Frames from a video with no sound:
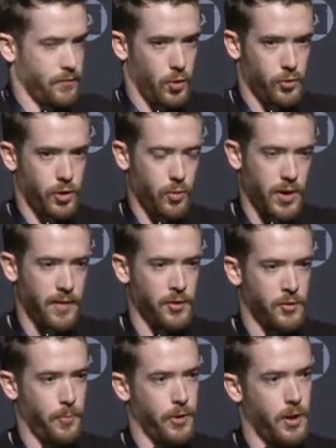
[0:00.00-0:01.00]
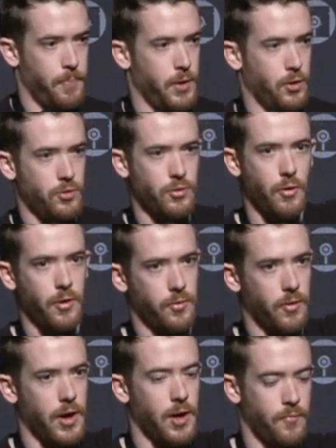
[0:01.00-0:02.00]
folder or whatever split up, and it'll load it
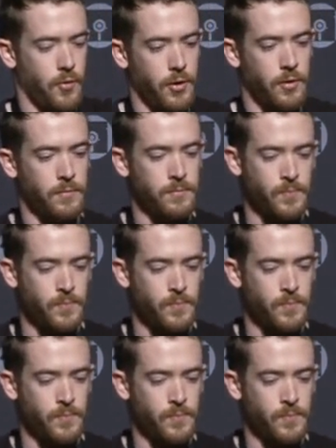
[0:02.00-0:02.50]
right up for you.